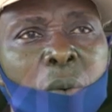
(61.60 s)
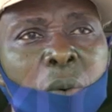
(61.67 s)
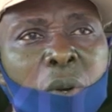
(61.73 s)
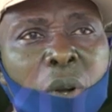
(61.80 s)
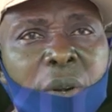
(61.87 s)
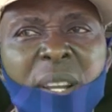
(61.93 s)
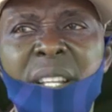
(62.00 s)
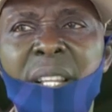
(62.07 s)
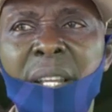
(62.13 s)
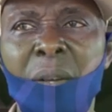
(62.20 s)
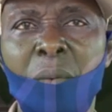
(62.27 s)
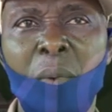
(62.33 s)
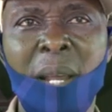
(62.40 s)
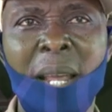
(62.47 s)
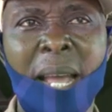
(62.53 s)
Currently,
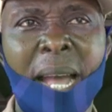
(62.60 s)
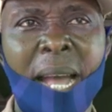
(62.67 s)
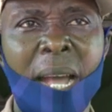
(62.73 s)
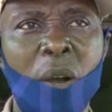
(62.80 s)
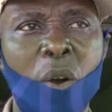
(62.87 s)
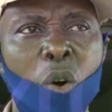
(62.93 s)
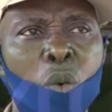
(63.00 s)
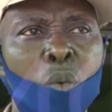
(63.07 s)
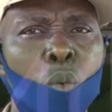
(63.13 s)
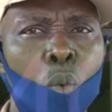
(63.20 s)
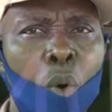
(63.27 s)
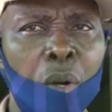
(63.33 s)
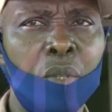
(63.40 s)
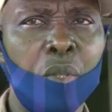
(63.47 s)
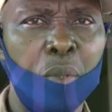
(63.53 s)
we are on
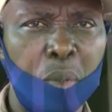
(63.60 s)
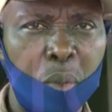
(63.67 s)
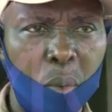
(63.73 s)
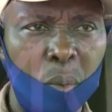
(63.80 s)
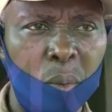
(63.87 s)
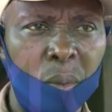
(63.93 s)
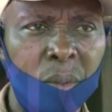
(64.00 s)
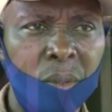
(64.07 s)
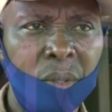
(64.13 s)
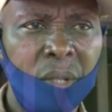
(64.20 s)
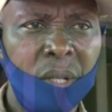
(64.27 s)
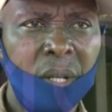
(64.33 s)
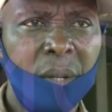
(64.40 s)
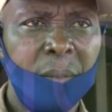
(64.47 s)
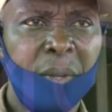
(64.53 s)
work to rule
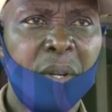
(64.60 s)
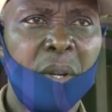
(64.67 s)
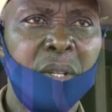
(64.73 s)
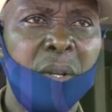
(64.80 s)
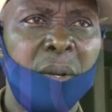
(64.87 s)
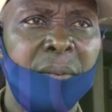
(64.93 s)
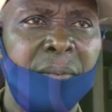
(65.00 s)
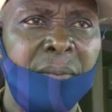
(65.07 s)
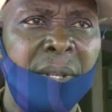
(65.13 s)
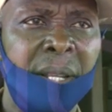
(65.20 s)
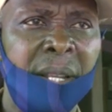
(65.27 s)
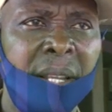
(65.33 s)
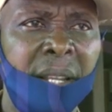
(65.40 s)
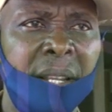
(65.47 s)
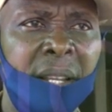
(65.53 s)
because of
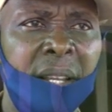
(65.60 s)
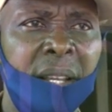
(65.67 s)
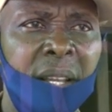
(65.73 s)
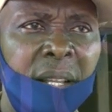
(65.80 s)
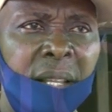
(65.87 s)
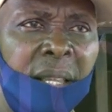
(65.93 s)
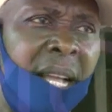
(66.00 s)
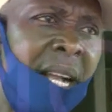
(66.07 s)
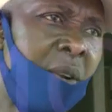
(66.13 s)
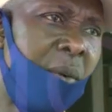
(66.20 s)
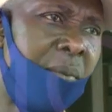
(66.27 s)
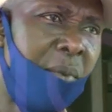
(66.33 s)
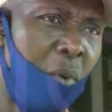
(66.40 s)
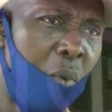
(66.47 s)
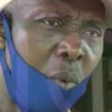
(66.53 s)
the lack
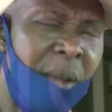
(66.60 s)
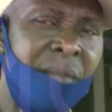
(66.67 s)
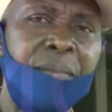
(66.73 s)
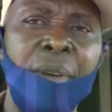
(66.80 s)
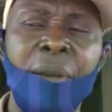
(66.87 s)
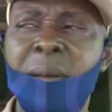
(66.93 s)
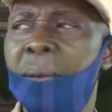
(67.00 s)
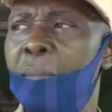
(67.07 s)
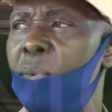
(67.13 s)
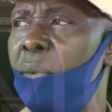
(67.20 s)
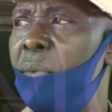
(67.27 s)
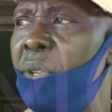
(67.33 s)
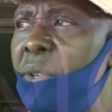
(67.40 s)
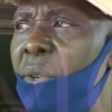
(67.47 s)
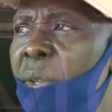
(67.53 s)
of welfare
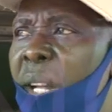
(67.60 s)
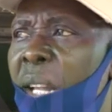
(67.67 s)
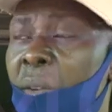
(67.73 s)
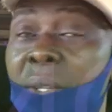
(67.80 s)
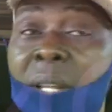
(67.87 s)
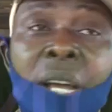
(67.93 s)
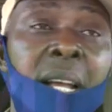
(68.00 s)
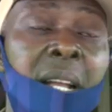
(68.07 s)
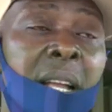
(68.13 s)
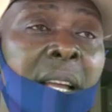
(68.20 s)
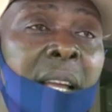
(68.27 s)
provision and other